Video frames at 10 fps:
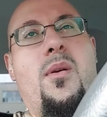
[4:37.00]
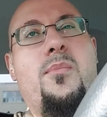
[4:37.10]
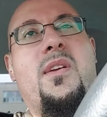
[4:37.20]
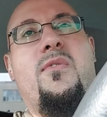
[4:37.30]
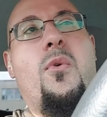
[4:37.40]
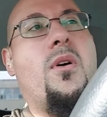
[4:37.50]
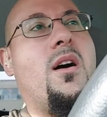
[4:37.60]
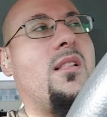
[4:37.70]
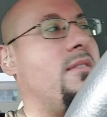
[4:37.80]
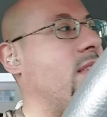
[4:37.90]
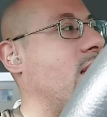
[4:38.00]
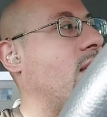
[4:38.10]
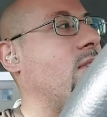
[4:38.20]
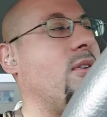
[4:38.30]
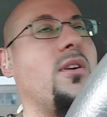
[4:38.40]
before all of the
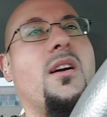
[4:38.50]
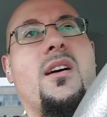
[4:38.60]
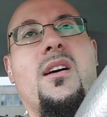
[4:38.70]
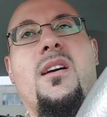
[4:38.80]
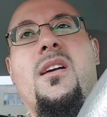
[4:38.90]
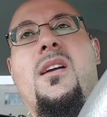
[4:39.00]
other